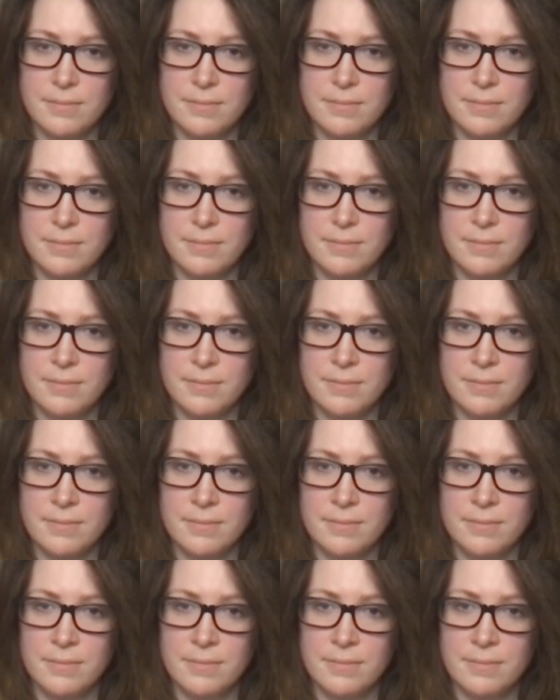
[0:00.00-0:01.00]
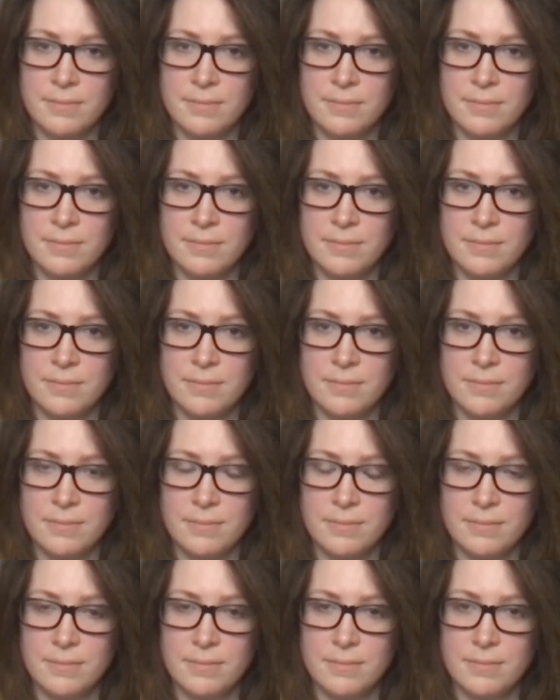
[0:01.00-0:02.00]

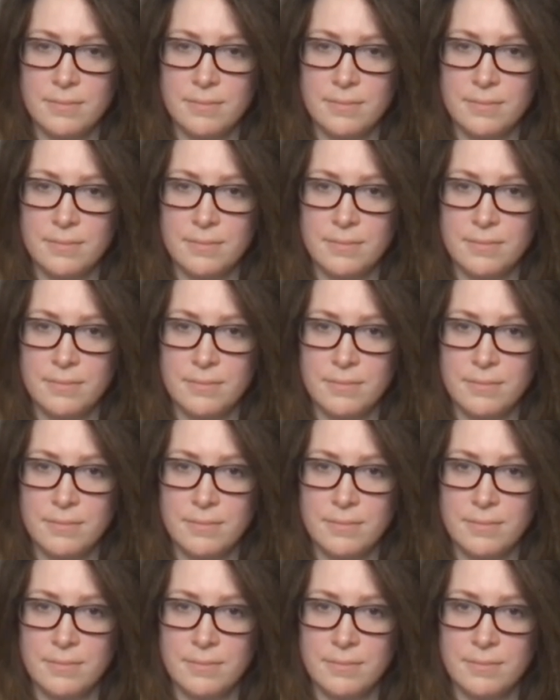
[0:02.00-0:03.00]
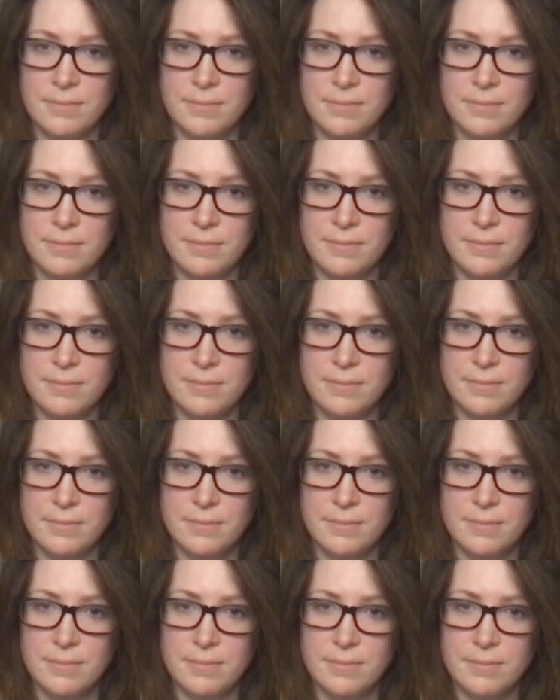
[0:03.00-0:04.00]

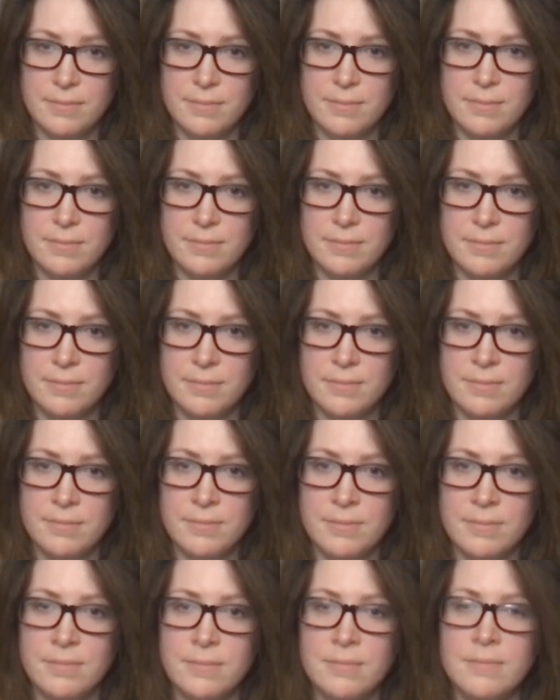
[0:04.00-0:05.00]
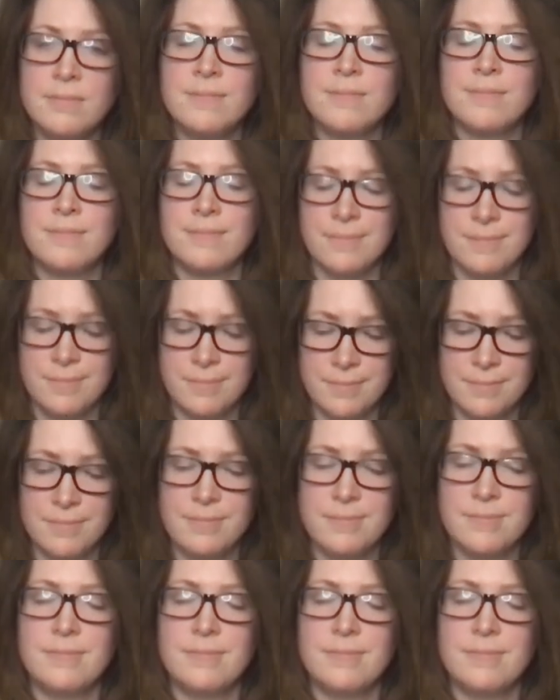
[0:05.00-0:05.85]
The person shown says nothing.